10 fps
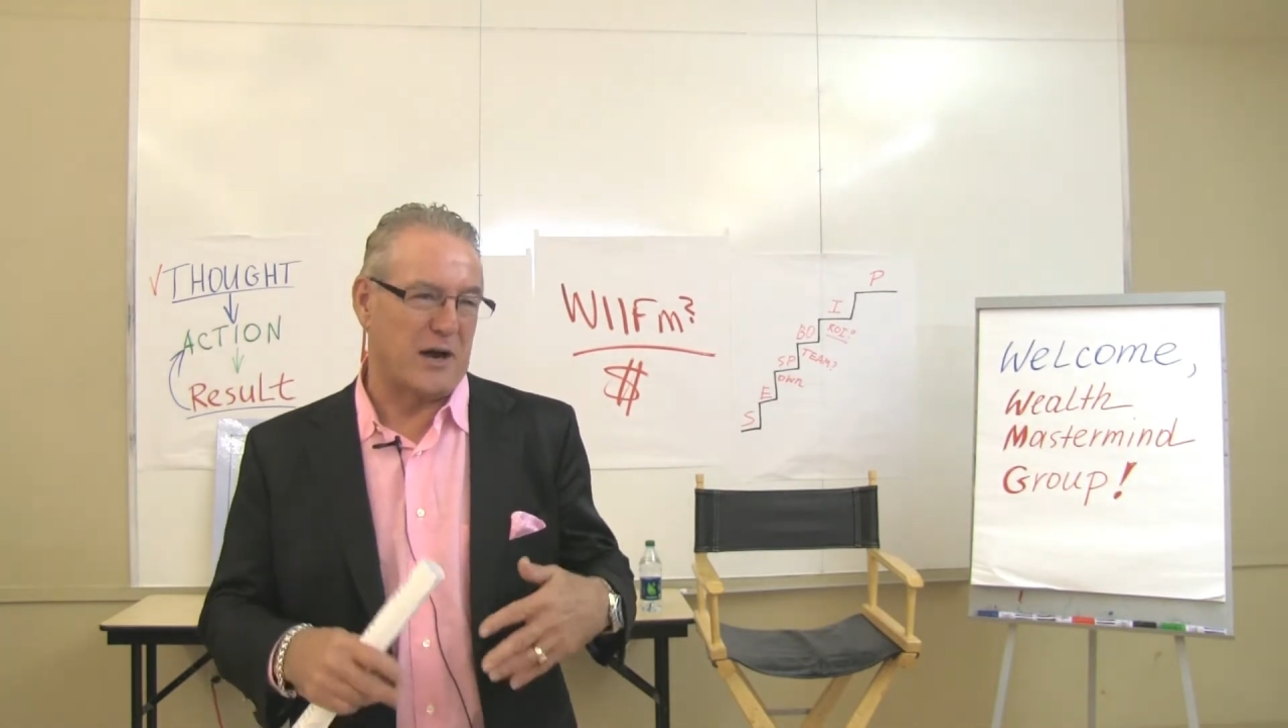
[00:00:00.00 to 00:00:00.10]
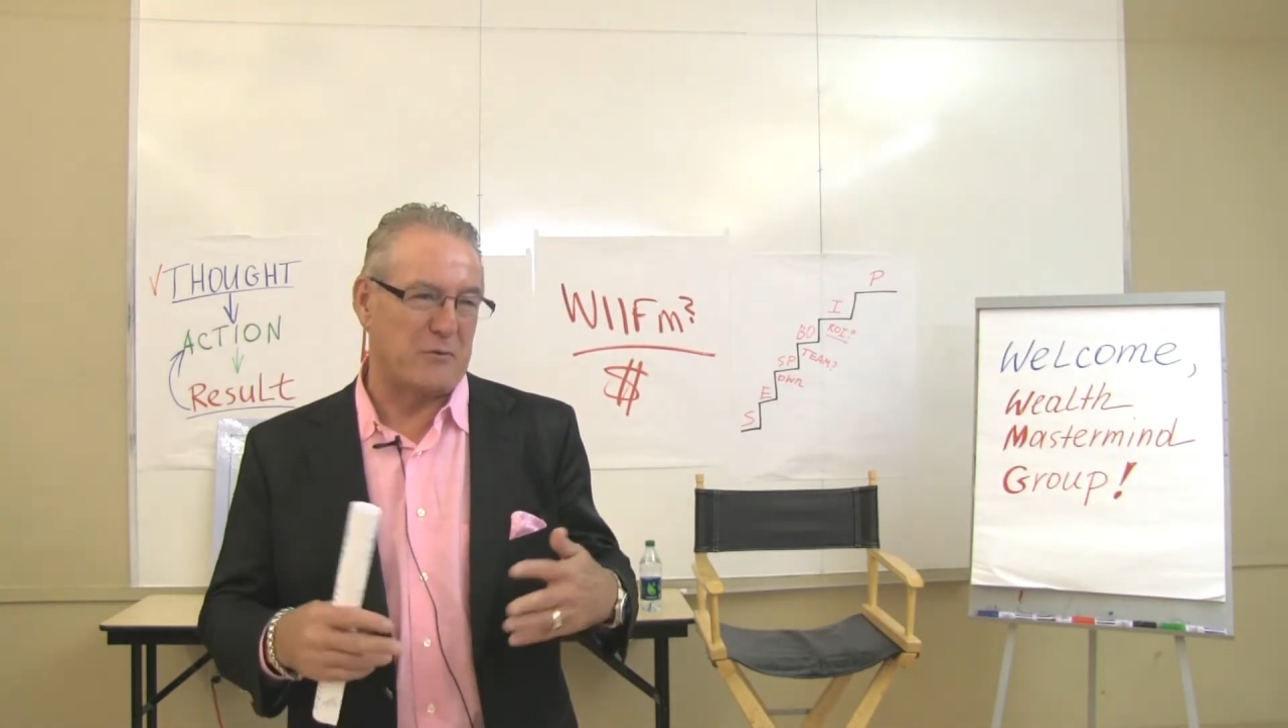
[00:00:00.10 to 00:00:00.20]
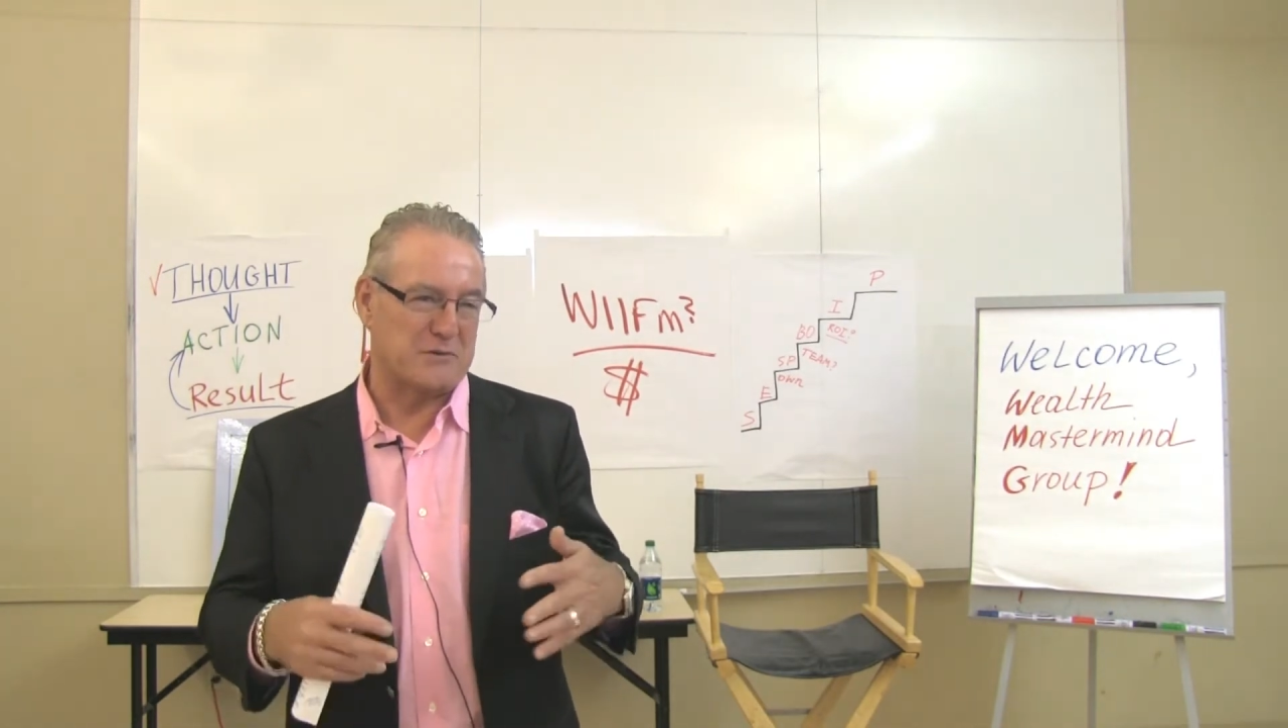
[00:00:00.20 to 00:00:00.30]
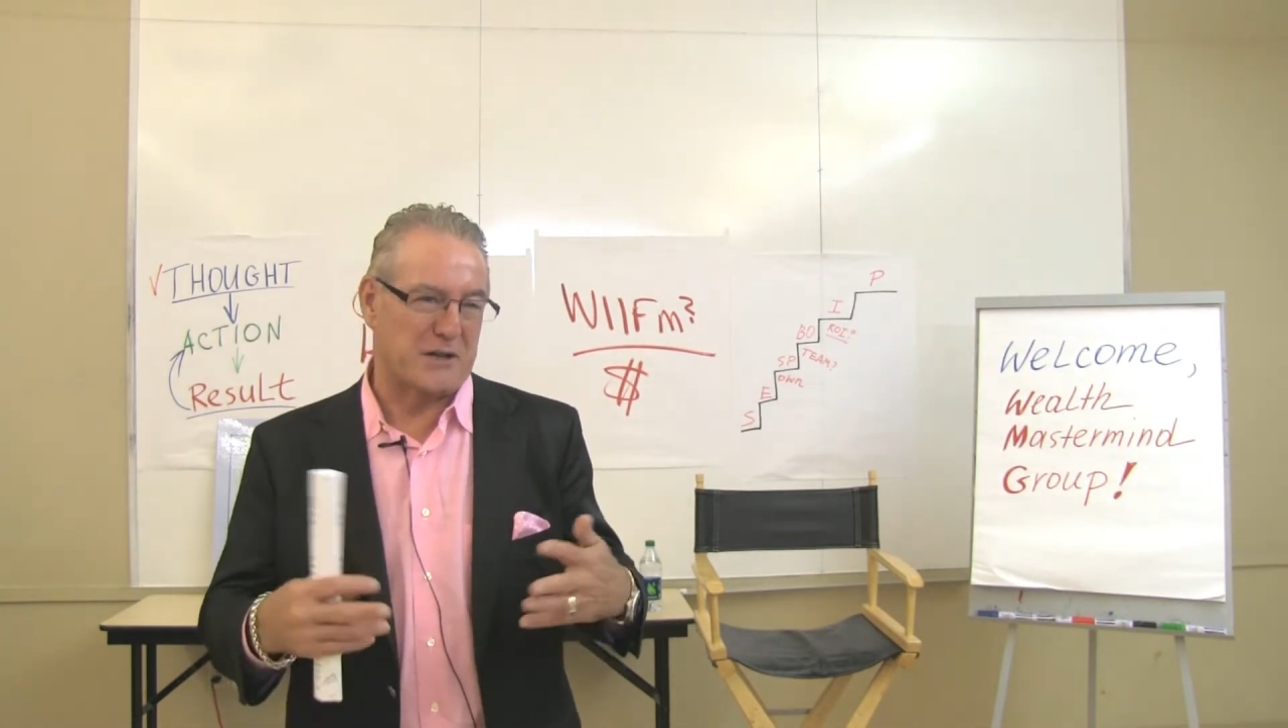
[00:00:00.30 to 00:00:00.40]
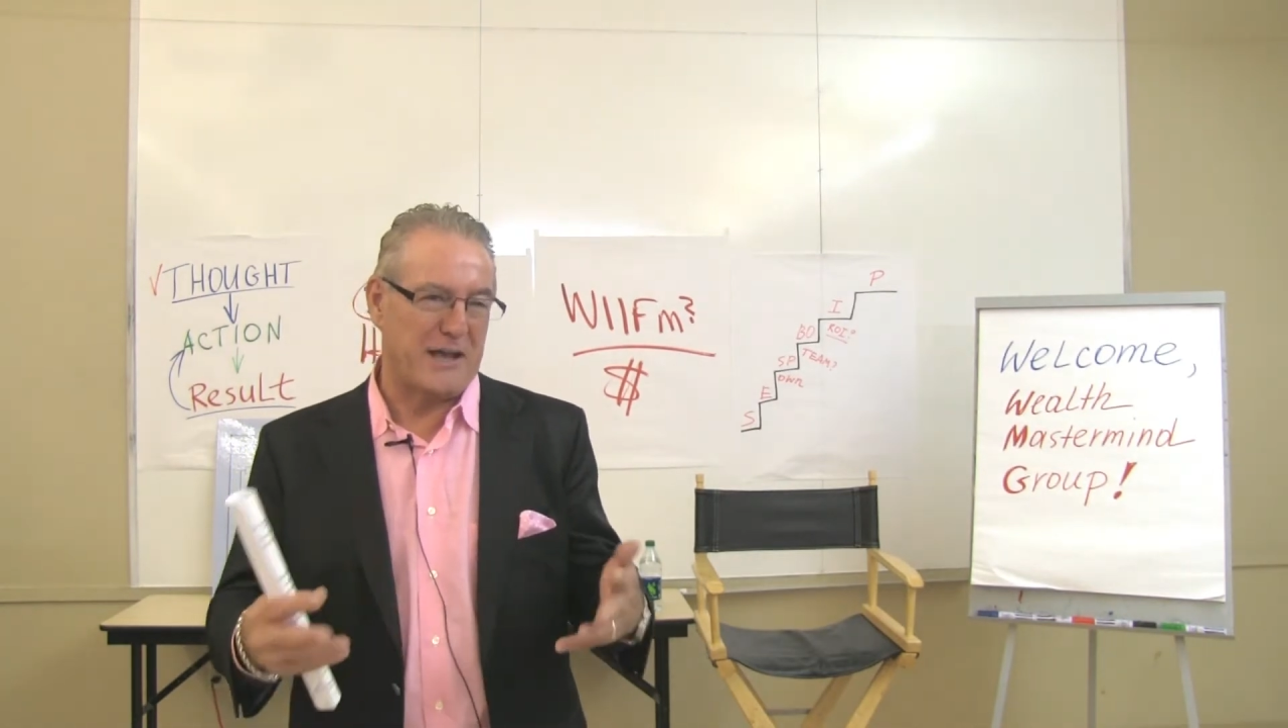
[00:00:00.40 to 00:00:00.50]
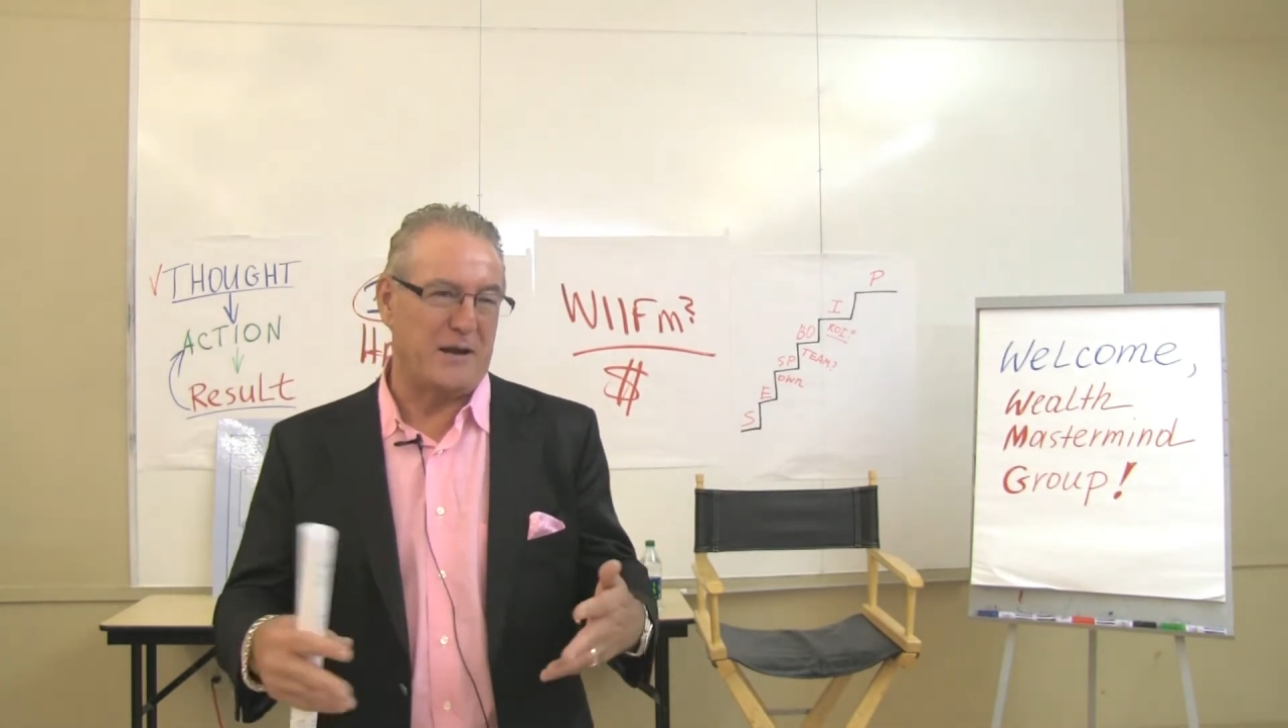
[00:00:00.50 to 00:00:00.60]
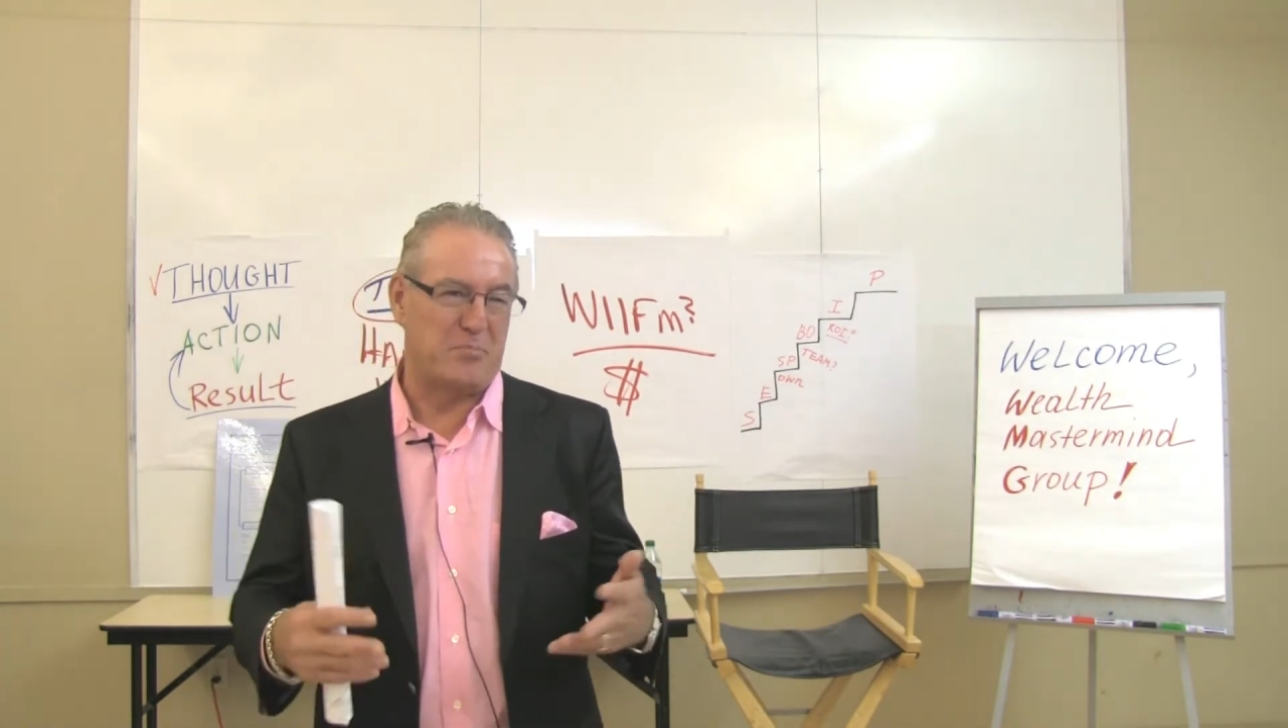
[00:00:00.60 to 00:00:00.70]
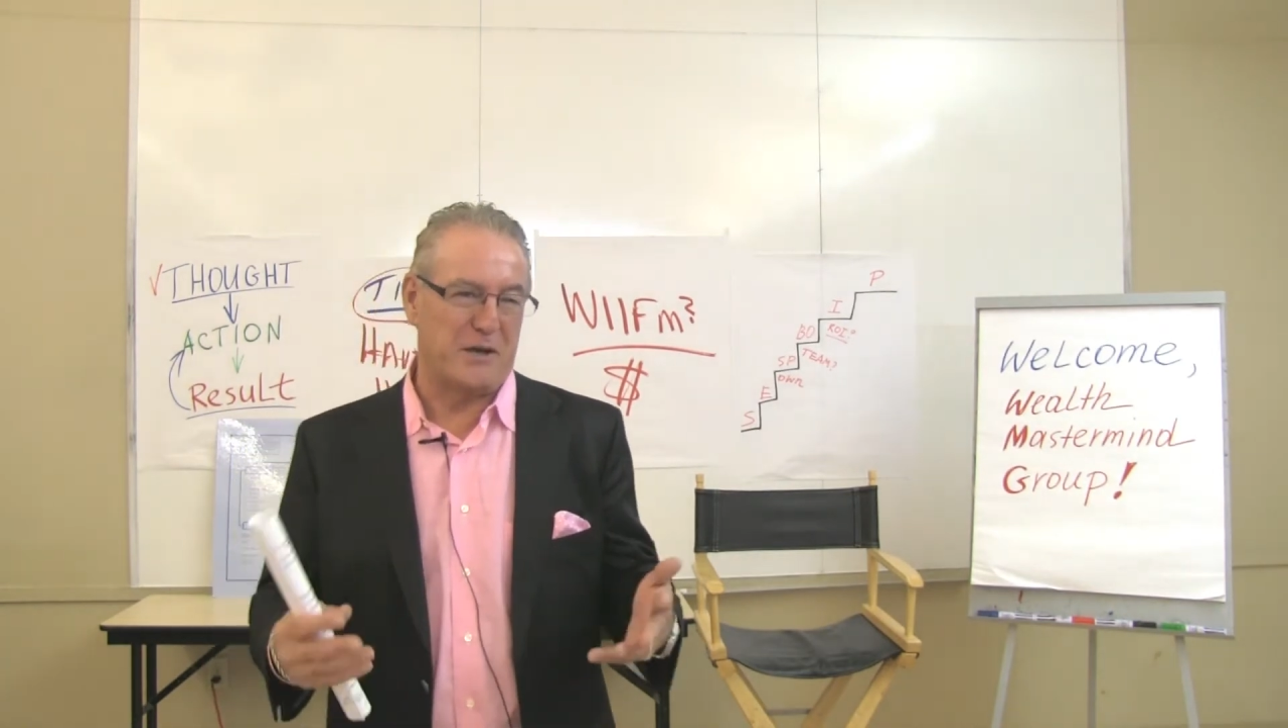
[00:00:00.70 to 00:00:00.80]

I was late